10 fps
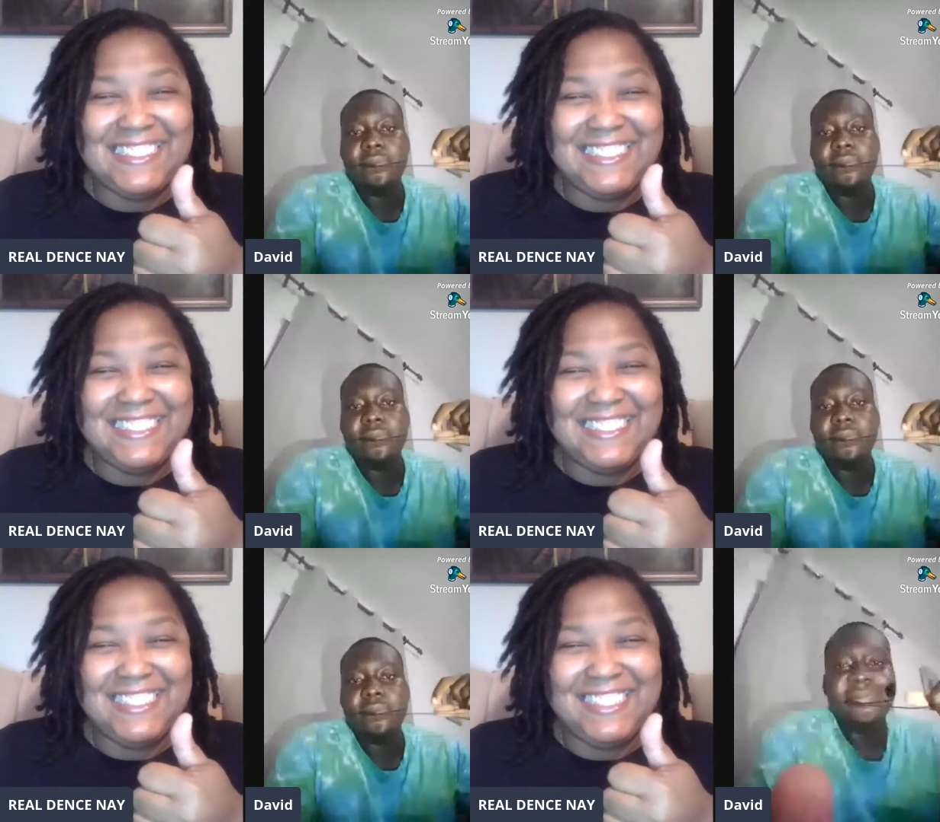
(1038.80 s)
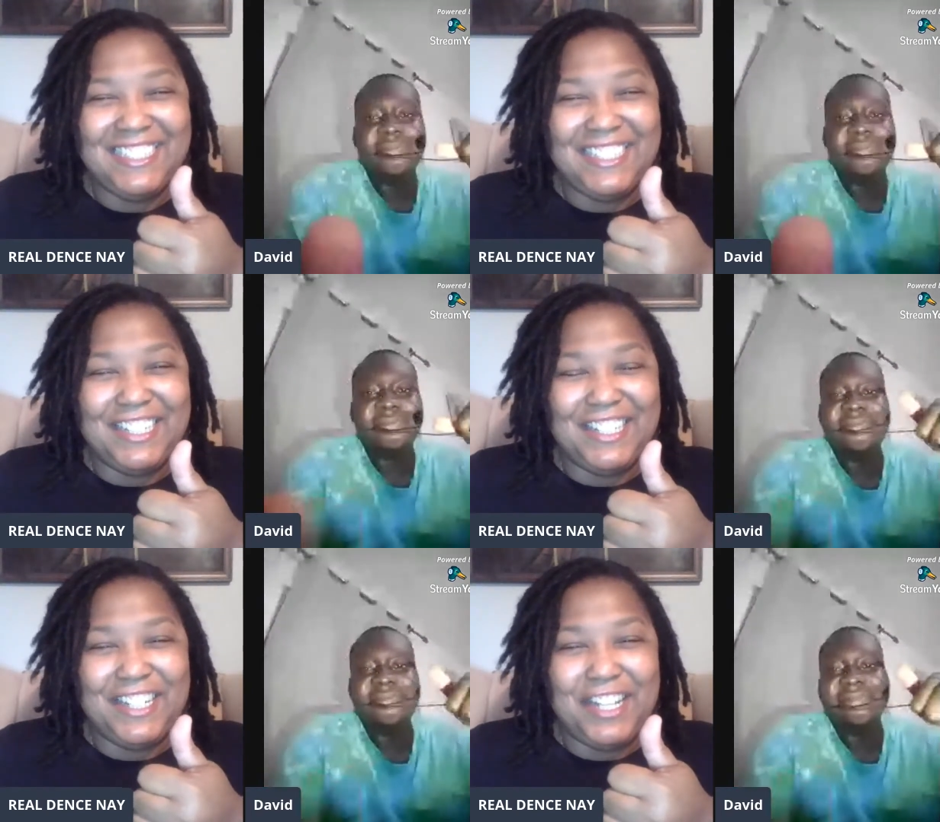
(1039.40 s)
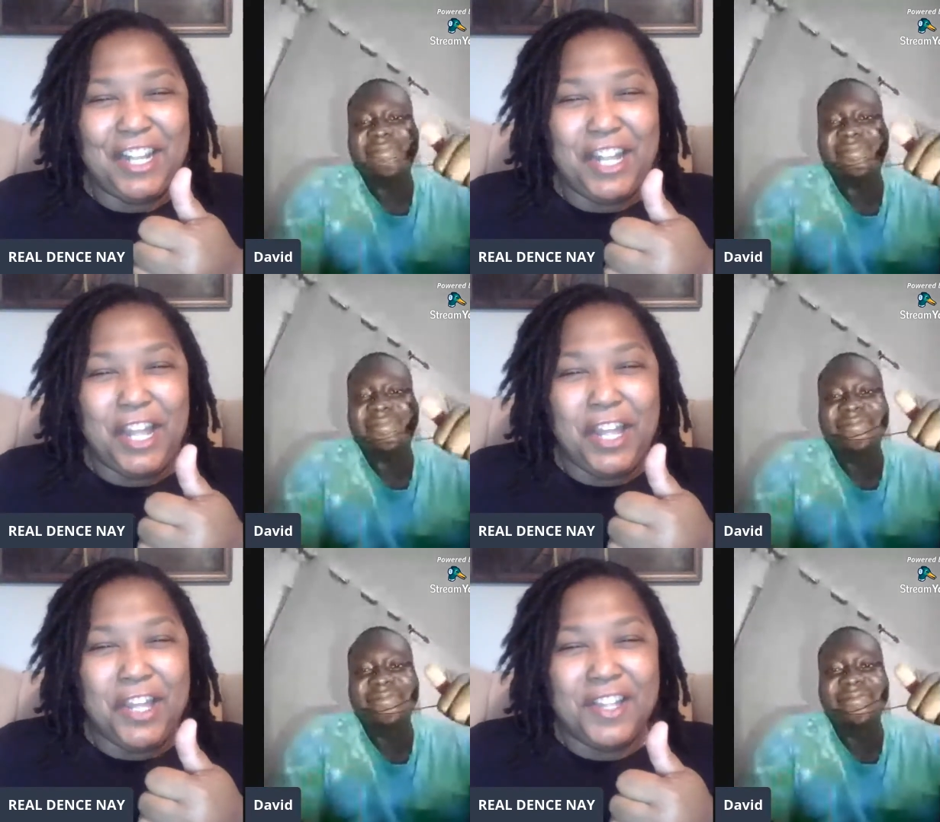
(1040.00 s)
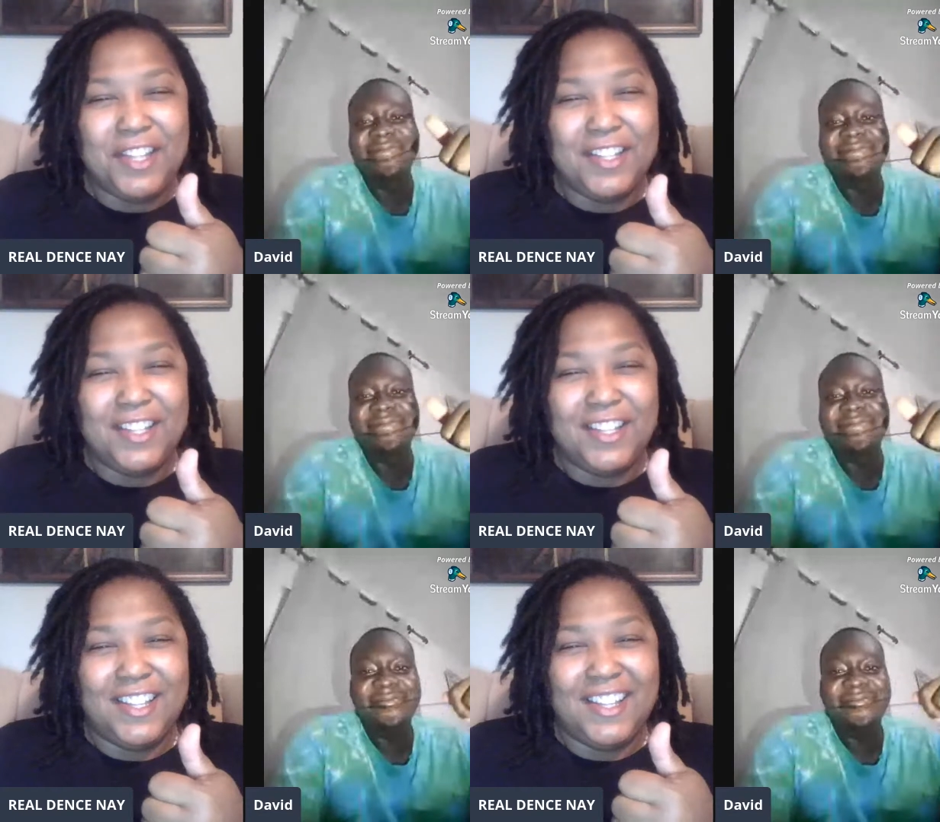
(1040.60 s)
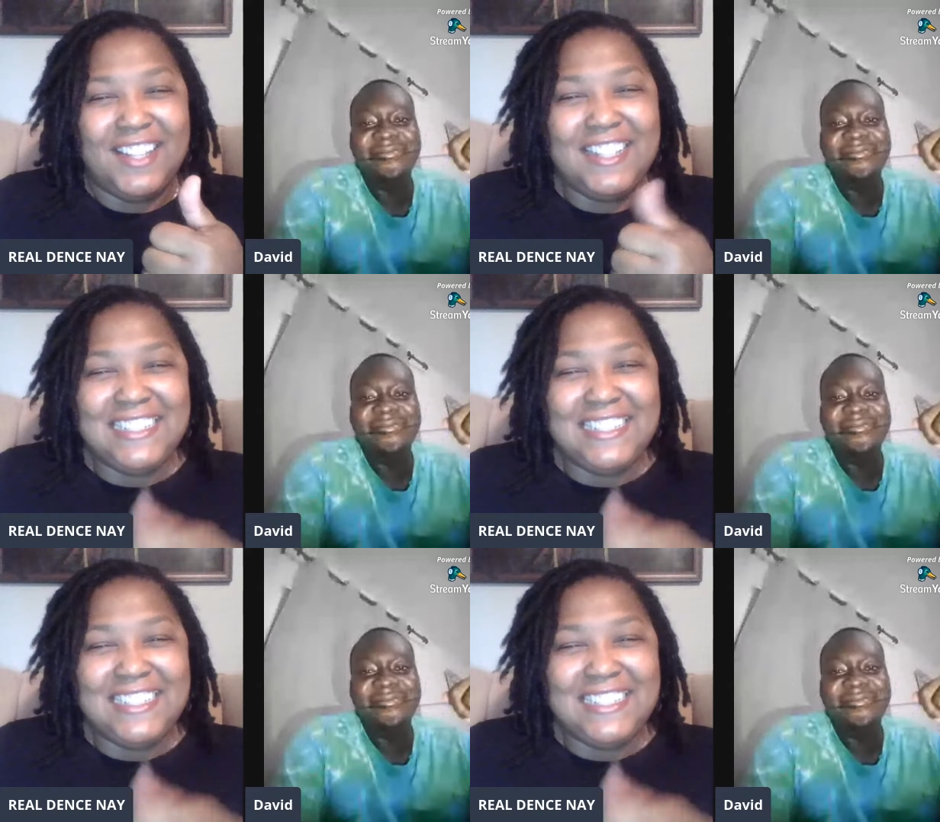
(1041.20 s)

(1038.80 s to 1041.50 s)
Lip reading: (no one is talking)